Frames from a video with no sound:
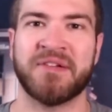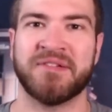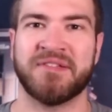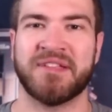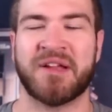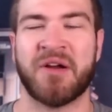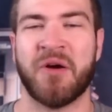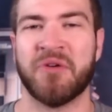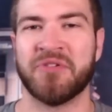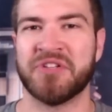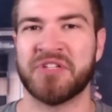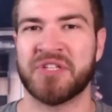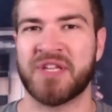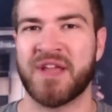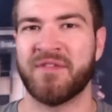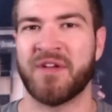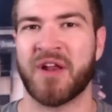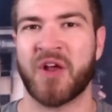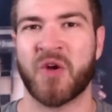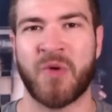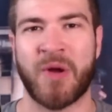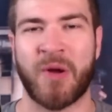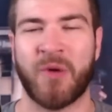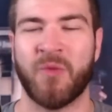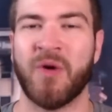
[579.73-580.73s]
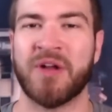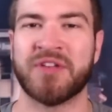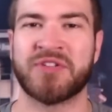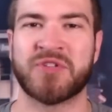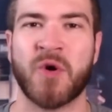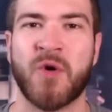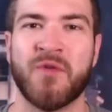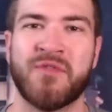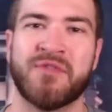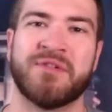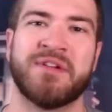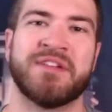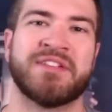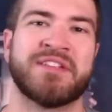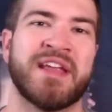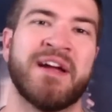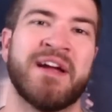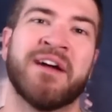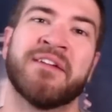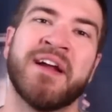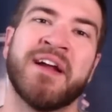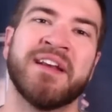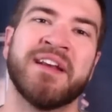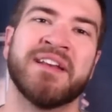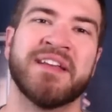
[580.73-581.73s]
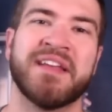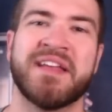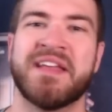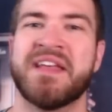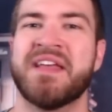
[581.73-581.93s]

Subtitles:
and the coaches give it a quick once over and say, all right,